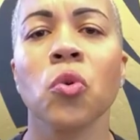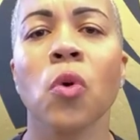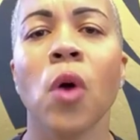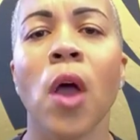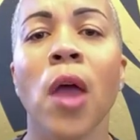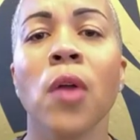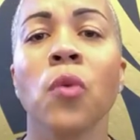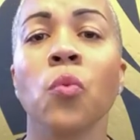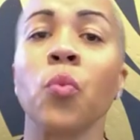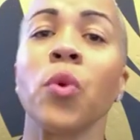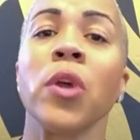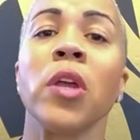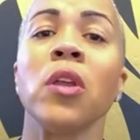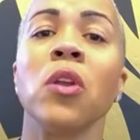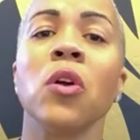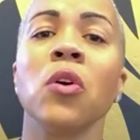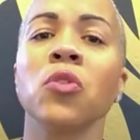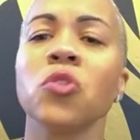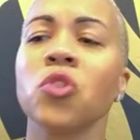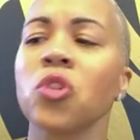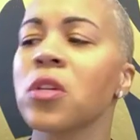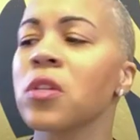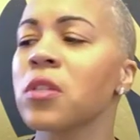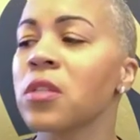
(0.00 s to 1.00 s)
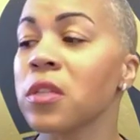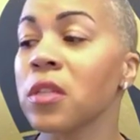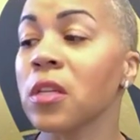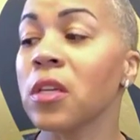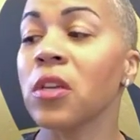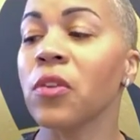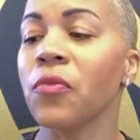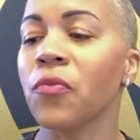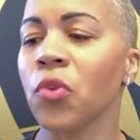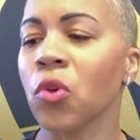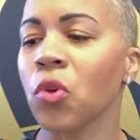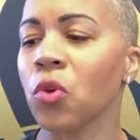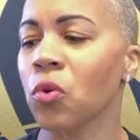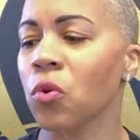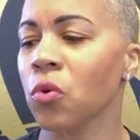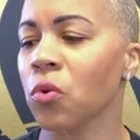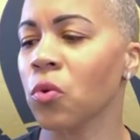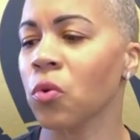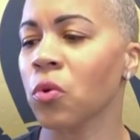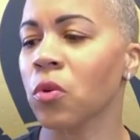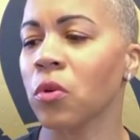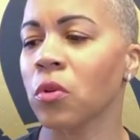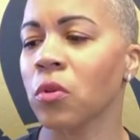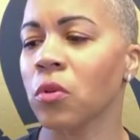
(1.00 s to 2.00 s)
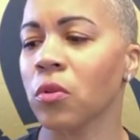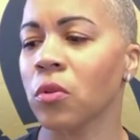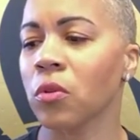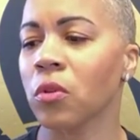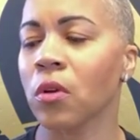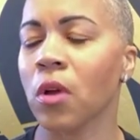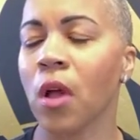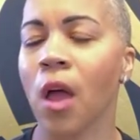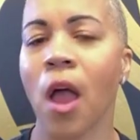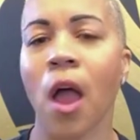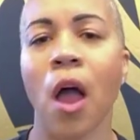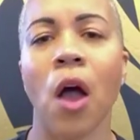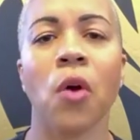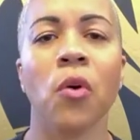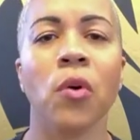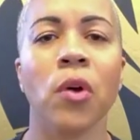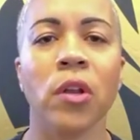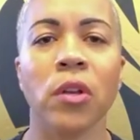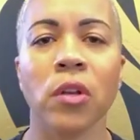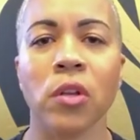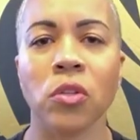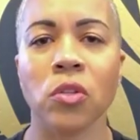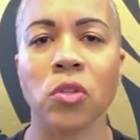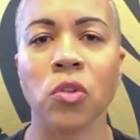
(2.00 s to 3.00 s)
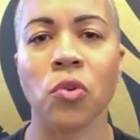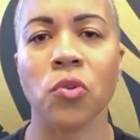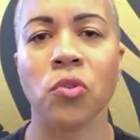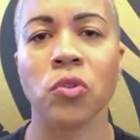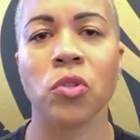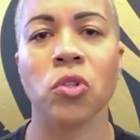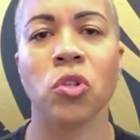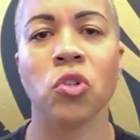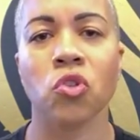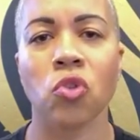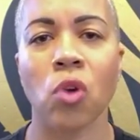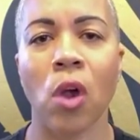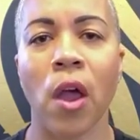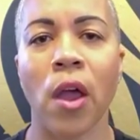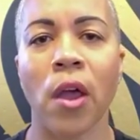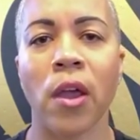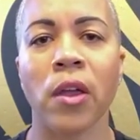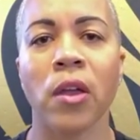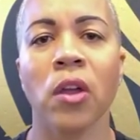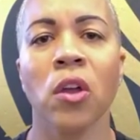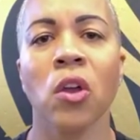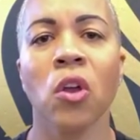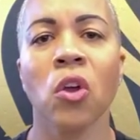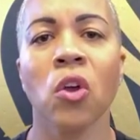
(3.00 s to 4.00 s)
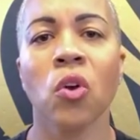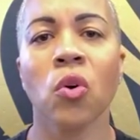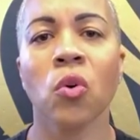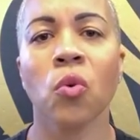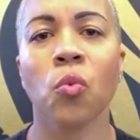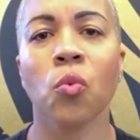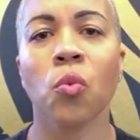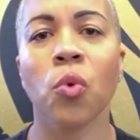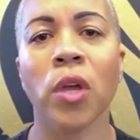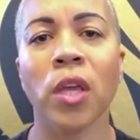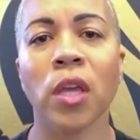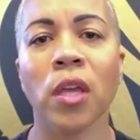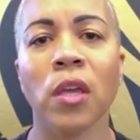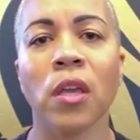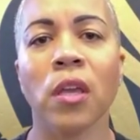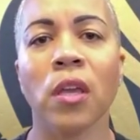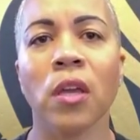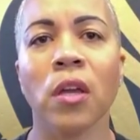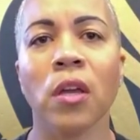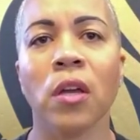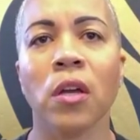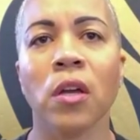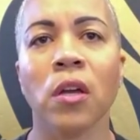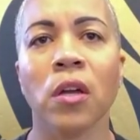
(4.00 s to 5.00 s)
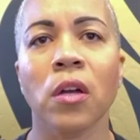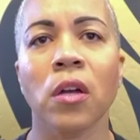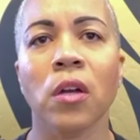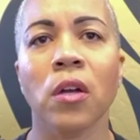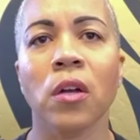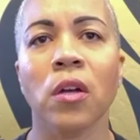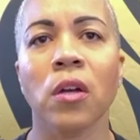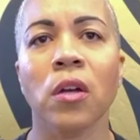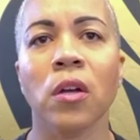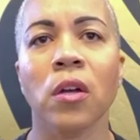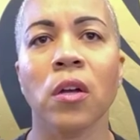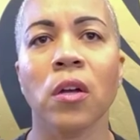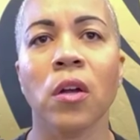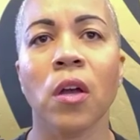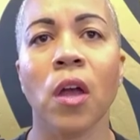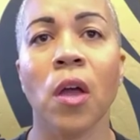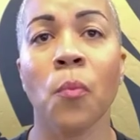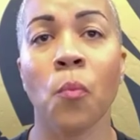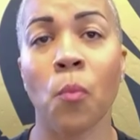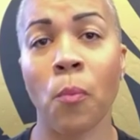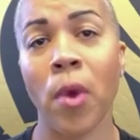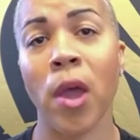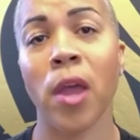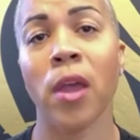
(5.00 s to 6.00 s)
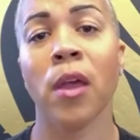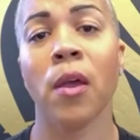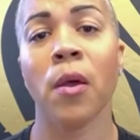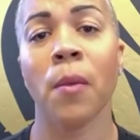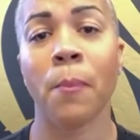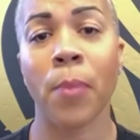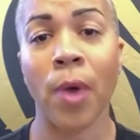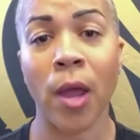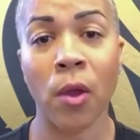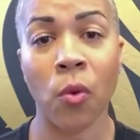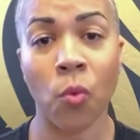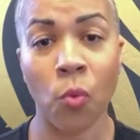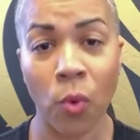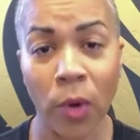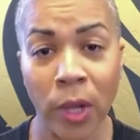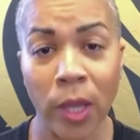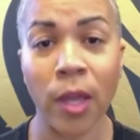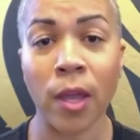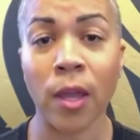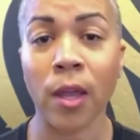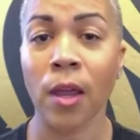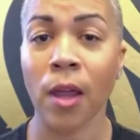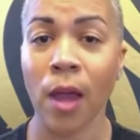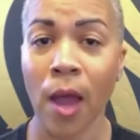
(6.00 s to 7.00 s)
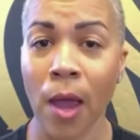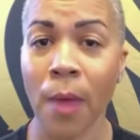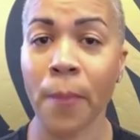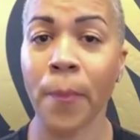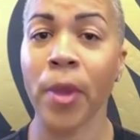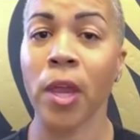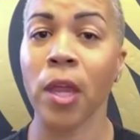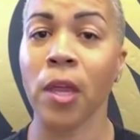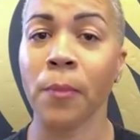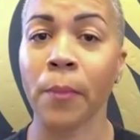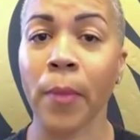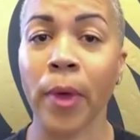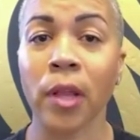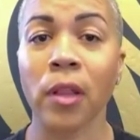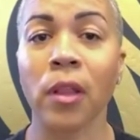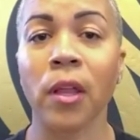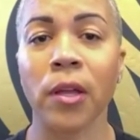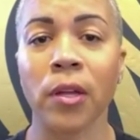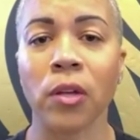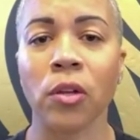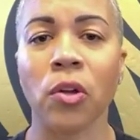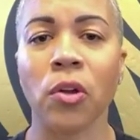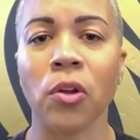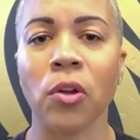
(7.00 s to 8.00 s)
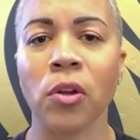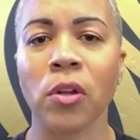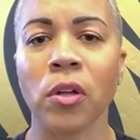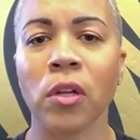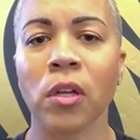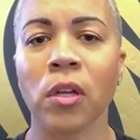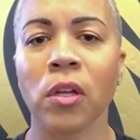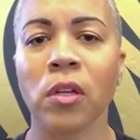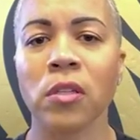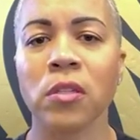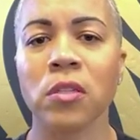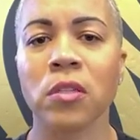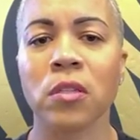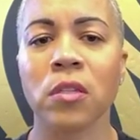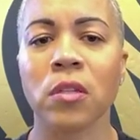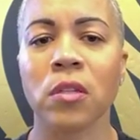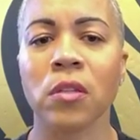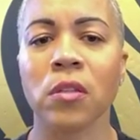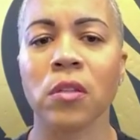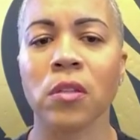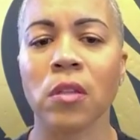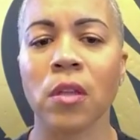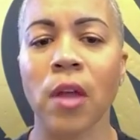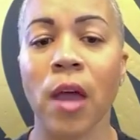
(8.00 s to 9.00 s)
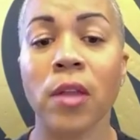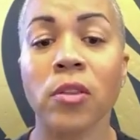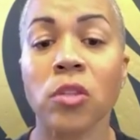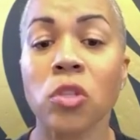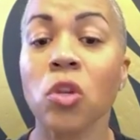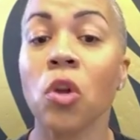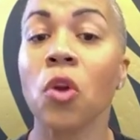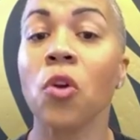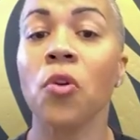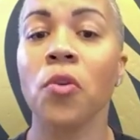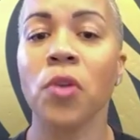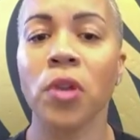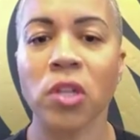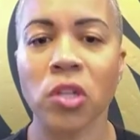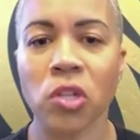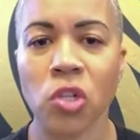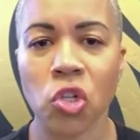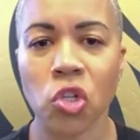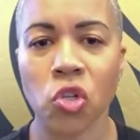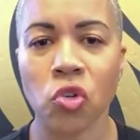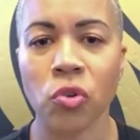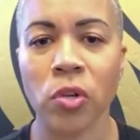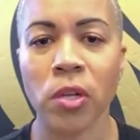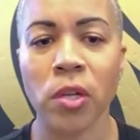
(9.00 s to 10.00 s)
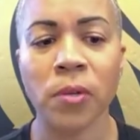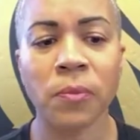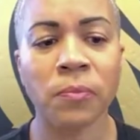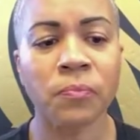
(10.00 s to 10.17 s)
and we don't just leave you out in the dirt to dry. And by we, I mean my lender, because that's her industry.